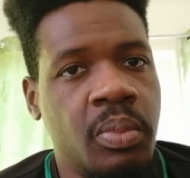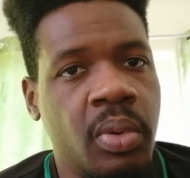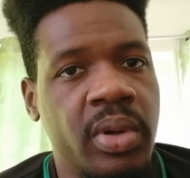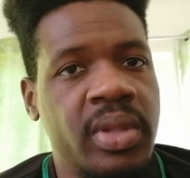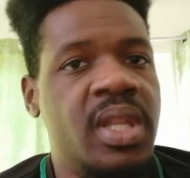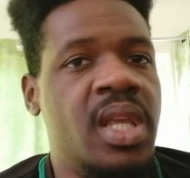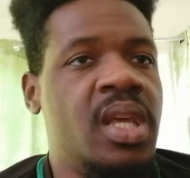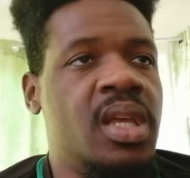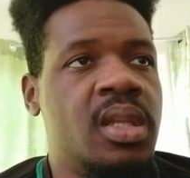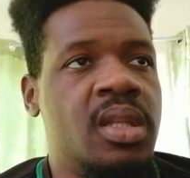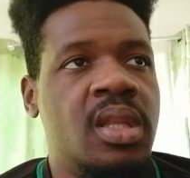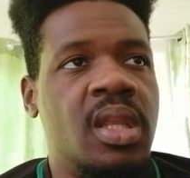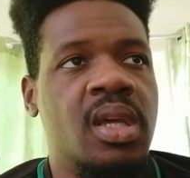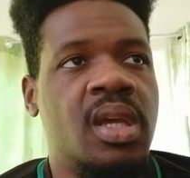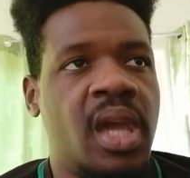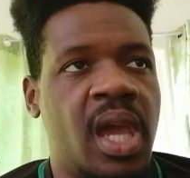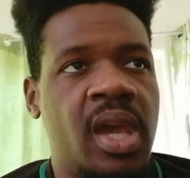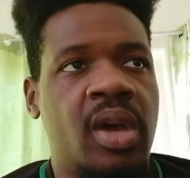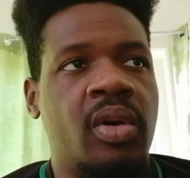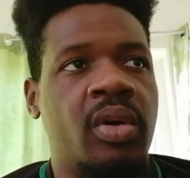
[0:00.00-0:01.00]
But the,
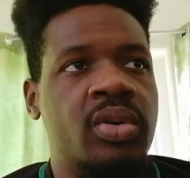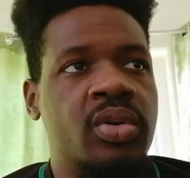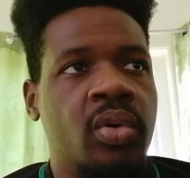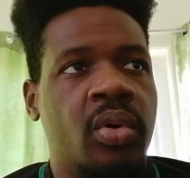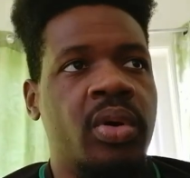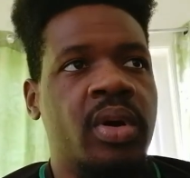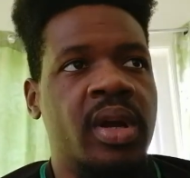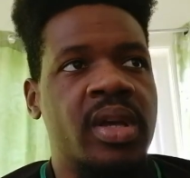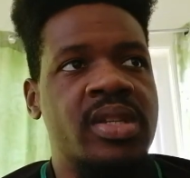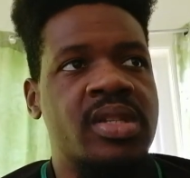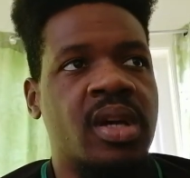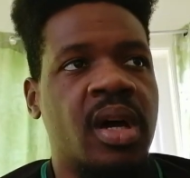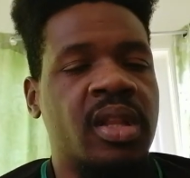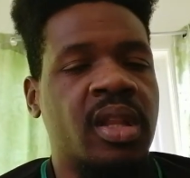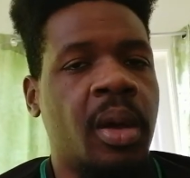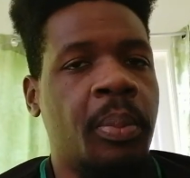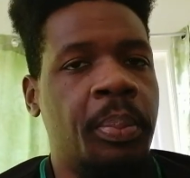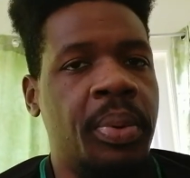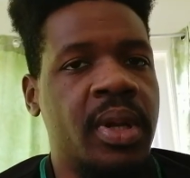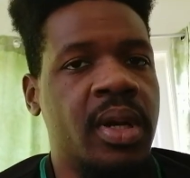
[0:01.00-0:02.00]
the Ecuadorians
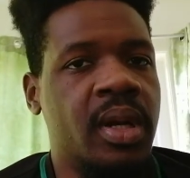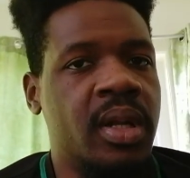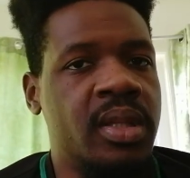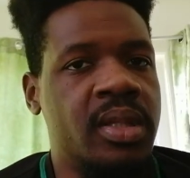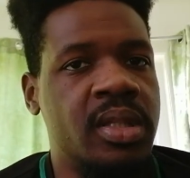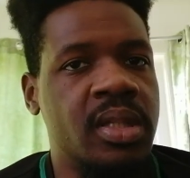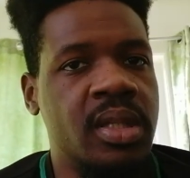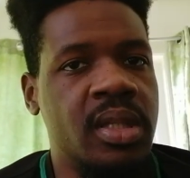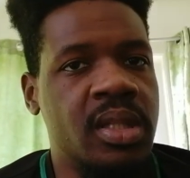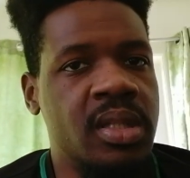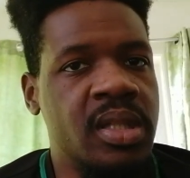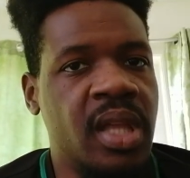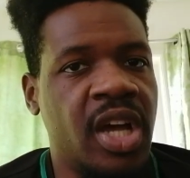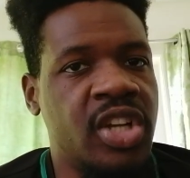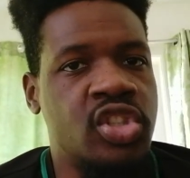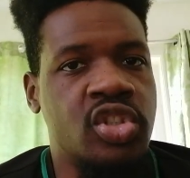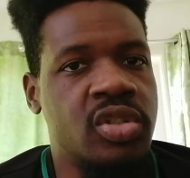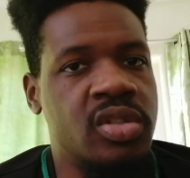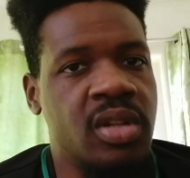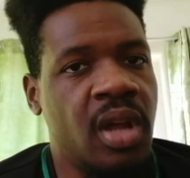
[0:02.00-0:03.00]
got a penalty
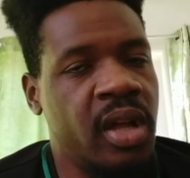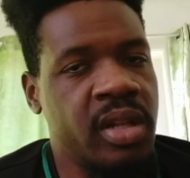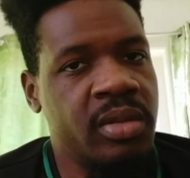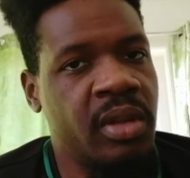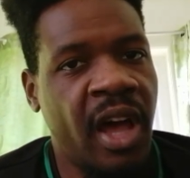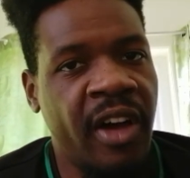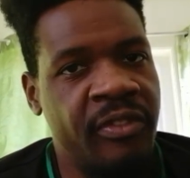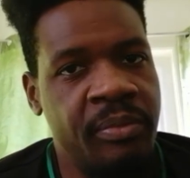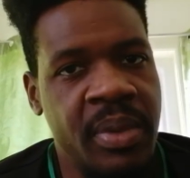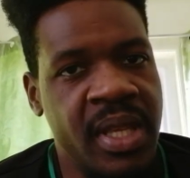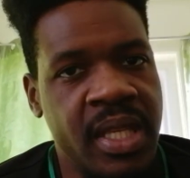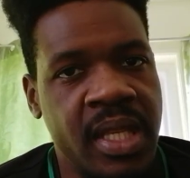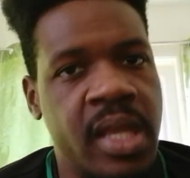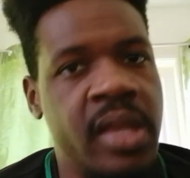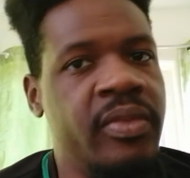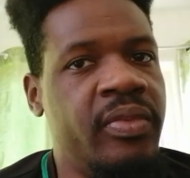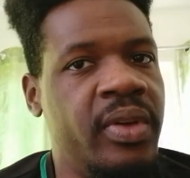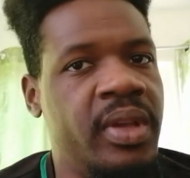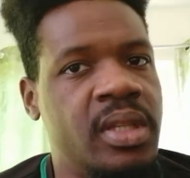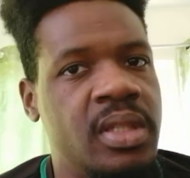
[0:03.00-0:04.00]
that should not have been
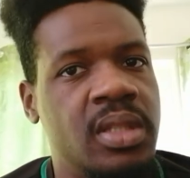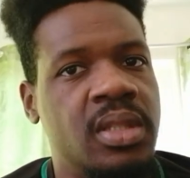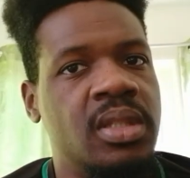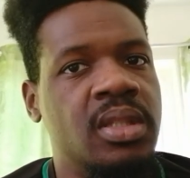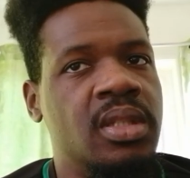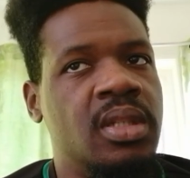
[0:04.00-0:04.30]
given.